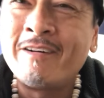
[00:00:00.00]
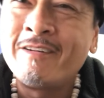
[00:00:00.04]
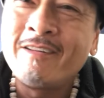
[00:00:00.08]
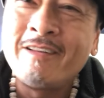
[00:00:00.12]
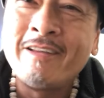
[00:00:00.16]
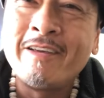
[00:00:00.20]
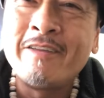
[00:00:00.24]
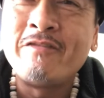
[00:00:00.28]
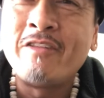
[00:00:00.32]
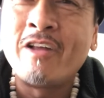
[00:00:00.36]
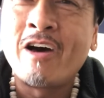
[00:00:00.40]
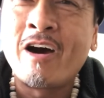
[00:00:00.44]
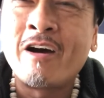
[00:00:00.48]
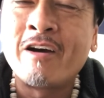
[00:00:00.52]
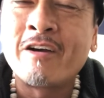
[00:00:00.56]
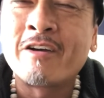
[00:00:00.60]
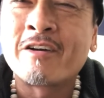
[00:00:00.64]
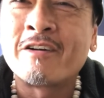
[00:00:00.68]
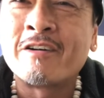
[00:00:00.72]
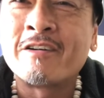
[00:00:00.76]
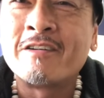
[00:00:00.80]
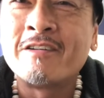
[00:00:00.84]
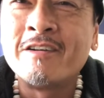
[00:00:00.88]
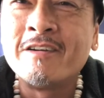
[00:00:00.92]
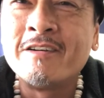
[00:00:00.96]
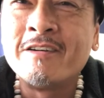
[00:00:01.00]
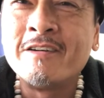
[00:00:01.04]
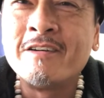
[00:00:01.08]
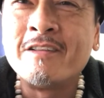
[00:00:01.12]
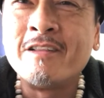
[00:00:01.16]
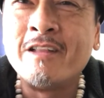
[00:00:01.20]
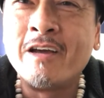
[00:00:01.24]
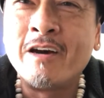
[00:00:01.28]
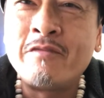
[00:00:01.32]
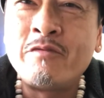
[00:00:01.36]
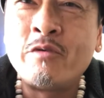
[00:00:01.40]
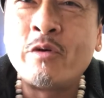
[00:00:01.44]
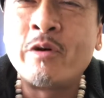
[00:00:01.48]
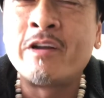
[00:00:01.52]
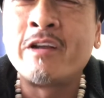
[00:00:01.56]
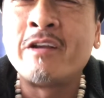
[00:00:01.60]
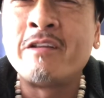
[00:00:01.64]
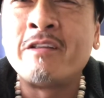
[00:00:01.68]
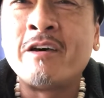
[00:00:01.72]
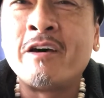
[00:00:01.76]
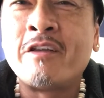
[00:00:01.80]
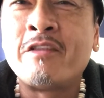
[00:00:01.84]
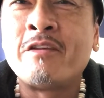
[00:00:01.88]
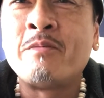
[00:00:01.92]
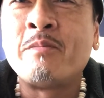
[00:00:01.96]
Live longer. Love one
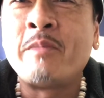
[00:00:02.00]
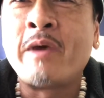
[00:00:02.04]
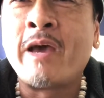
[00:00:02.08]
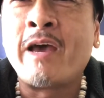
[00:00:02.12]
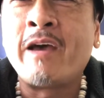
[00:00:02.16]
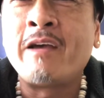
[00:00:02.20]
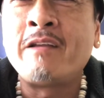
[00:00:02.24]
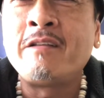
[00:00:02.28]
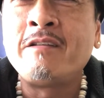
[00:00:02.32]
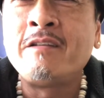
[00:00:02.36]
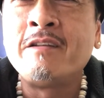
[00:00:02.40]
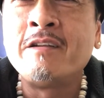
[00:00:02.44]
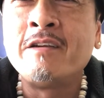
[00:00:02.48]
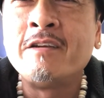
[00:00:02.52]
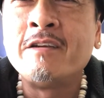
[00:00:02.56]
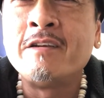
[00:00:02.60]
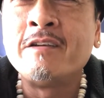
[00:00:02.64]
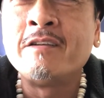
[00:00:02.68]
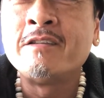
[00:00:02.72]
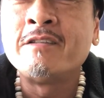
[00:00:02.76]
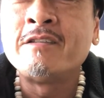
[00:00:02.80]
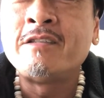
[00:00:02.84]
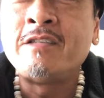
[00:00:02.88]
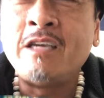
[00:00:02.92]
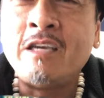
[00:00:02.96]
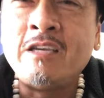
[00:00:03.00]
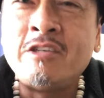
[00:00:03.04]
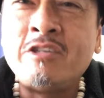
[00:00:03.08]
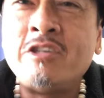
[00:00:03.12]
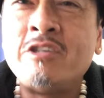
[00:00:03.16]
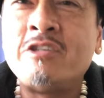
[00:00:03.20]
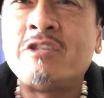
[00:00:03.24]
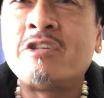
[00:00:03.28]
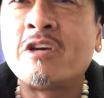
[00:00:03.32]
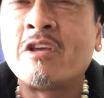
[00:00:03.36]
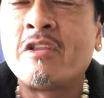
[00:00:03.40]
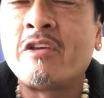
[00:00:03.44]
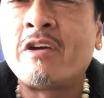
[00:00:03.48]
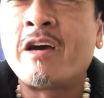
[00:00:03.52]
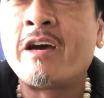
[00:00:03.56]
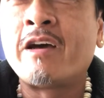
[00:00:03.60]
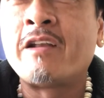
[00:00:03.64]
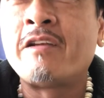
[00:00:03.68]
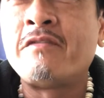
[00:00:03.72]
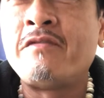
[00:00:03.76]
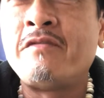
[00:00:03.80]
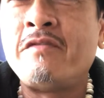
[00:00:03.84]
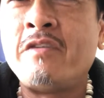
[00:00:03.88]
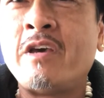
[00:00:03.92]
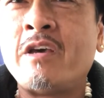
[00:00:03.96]
another, man. Teach each other how to
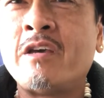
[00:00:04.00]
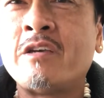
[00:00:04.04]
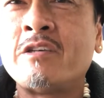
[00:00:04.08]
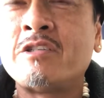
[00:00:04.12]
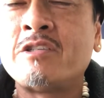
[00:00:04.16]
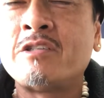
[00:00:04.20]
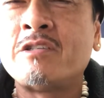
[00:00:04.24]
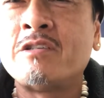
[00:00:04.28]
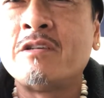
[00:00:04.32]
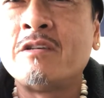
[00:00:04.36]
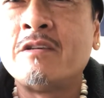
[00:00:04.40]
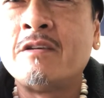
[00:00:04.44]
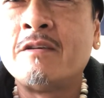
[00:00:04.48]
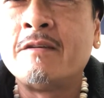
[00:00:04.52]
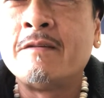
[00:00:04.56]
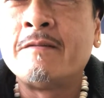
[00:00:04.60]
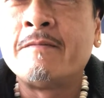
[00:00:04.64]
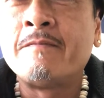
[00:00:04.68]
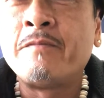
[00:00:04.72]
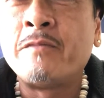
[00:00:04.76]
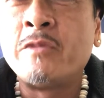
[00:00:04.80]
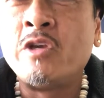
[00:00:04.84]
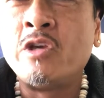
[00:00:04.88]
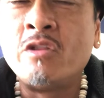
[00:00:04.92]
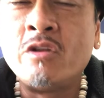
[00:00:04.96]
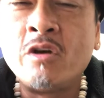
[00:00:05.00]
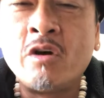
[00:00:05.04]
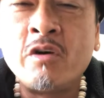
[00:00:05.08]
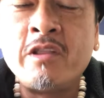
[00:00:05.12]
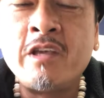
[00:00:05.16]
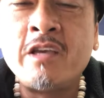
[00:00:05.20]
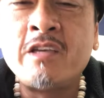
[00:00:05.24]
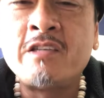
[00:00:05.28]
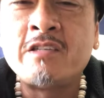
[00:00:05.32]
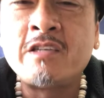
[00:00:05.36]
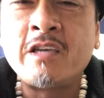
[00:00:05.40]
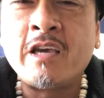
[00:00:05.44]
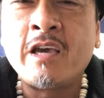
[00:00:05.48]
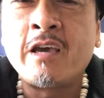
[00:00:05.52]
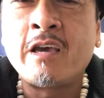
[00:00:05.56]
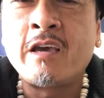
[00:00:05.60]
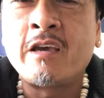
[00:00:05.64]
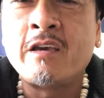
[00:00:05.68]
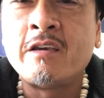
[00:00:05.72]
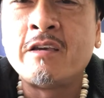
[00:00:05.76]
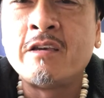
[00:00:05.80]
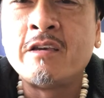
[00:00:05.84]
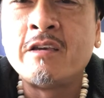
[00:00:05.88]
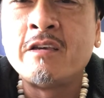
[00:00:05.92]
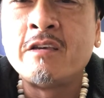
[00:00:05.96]
fish. You know what they say,
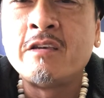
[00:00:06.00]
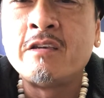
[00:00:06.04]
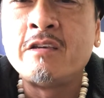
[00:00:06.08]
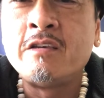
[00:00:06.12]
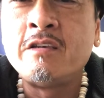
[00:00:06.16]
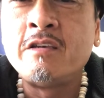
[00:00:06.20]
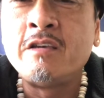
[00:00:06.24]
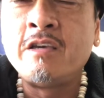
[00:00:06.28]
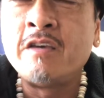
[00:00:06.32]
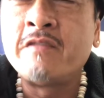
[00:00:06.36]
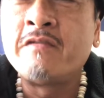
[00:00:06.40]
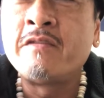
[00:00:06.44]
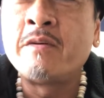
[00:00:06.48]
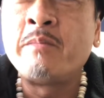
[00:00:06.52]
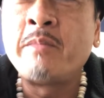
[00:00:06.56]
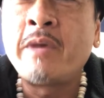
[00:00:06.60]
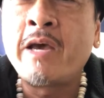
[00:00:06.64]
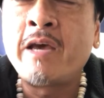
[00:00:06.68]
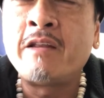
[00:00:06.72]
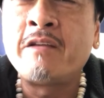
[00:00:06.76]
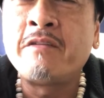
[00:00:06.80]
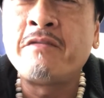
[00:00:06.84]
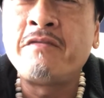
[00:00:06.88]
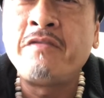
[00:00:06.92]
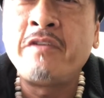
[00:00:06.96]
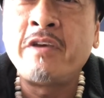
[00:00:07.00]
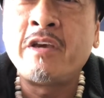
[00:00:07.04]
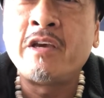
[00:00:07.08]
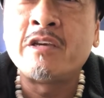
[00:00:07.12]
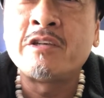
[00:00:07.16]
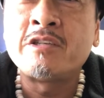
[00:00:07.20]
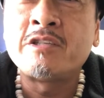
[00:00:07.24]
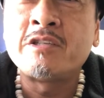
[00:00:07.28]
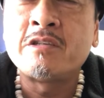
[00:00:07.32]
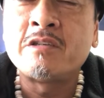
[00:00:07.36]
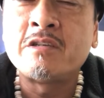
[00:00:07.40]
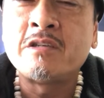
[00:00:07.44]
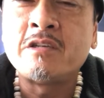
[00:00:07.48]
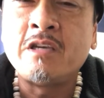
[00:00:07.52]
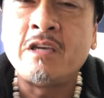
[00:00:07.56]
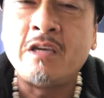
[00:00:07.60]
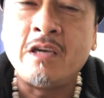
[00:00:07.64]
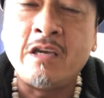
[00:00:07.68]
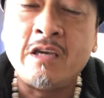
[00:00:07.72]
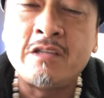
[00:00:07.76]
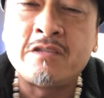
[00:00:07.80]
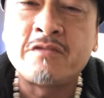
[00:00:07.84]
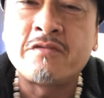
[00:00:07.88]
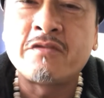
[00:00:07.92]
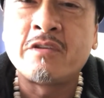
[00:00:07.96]
you give a man a fish, he
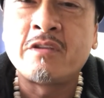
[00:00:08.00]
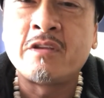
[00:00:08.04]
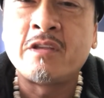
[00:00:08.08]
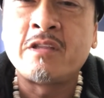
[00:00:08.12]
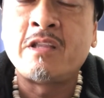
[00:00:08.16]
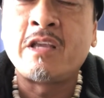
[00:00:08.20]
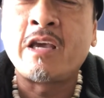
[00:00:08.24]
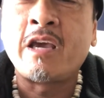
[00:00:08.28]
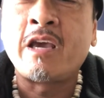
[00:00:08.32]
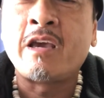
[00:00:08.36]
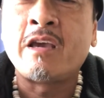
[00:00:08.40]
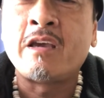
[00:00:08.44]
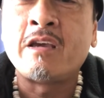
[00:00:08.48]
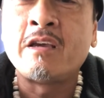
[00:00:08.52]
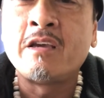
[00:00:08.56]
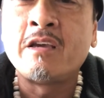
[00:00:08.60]
eats for the day.